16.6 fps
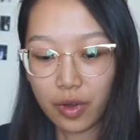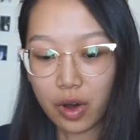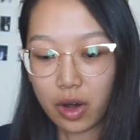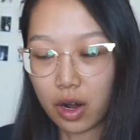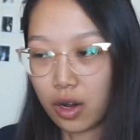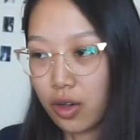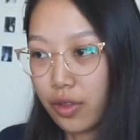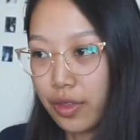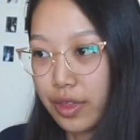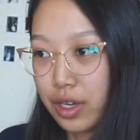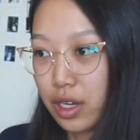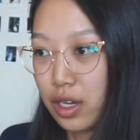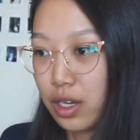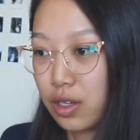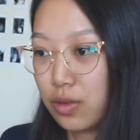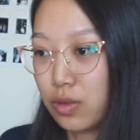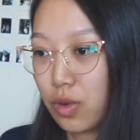all
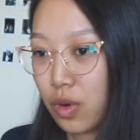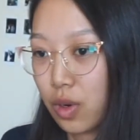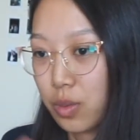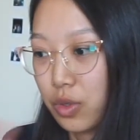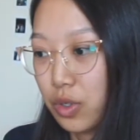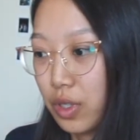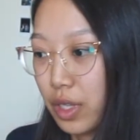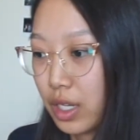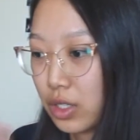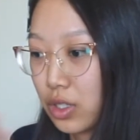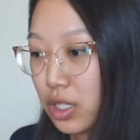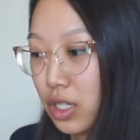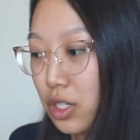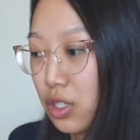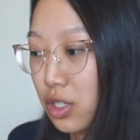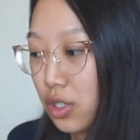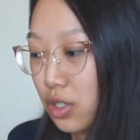the normal like
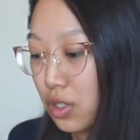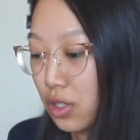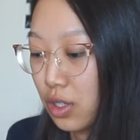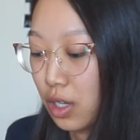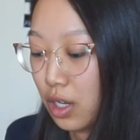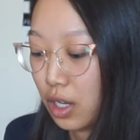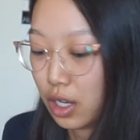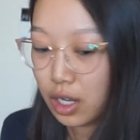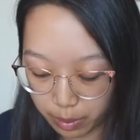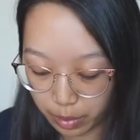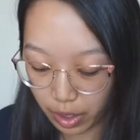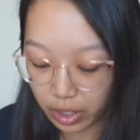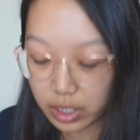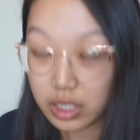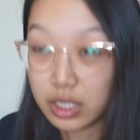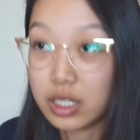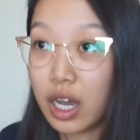traditional
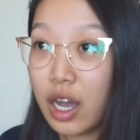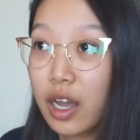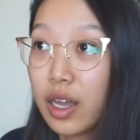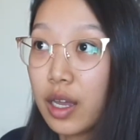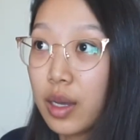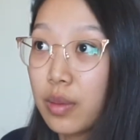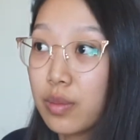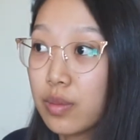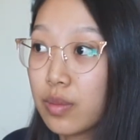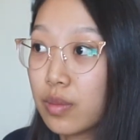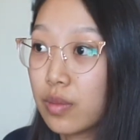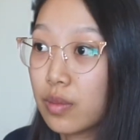body type